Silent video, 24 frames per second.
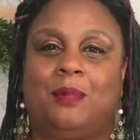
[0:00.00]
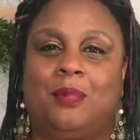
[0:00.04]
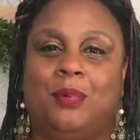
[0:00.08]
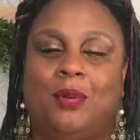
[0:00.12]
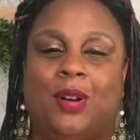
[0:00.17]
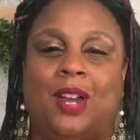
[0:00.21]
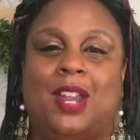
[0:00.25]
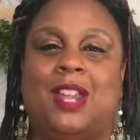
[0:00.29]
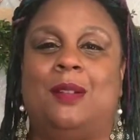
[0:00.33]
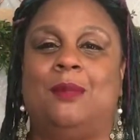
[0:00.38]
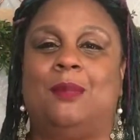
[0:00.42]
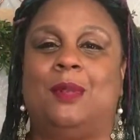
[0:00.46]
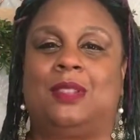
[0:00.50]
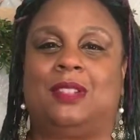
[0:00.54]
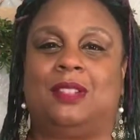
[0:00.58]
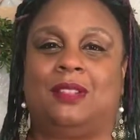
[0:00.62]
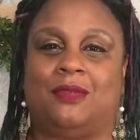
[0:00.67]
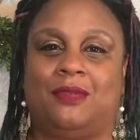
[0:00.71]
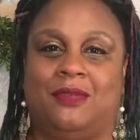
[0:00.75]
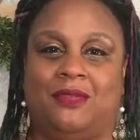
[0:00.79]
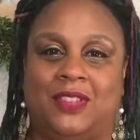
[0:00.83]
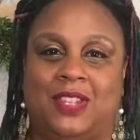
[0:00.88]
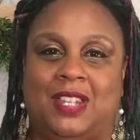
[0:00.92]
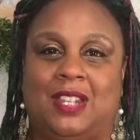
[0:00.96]
pray with your
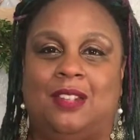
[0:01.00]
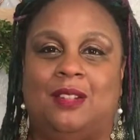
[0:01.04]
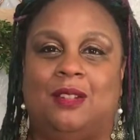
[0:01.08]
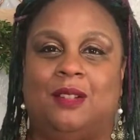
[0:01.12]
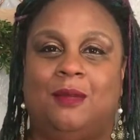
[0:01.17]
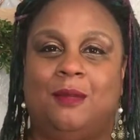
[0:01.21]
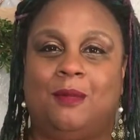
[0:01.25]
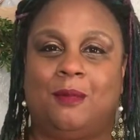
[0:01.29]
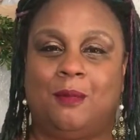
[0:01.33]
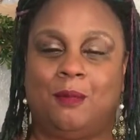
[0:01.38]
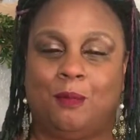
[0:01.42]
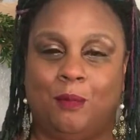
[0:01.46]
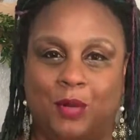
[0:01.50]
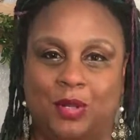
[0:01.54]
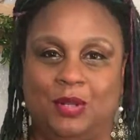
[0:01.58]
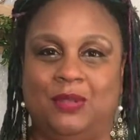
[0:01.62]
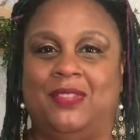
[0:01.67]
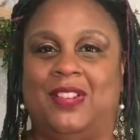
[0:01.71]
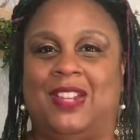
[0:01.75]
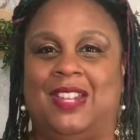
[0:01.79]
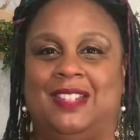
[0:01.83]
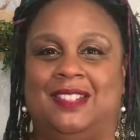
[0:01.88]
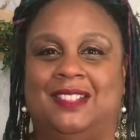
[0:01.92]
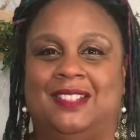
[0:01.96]
feet
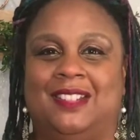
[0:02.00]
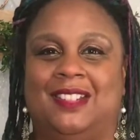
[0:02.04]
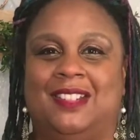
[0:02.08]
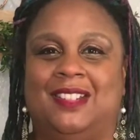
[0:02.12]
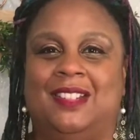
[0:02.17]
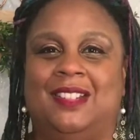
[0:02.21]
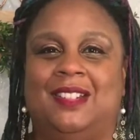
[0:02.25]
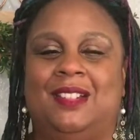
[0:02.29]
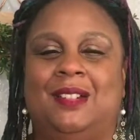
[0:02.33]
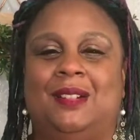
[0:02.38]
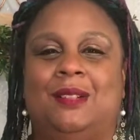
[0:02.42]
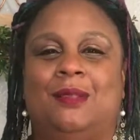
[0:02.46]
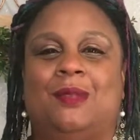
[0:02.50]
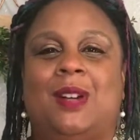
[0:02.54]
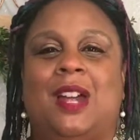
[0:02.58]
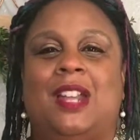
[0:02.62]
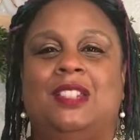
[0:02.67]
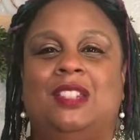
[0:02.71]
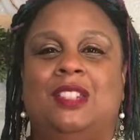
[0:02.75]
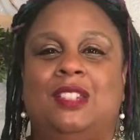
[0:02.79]
moving, right?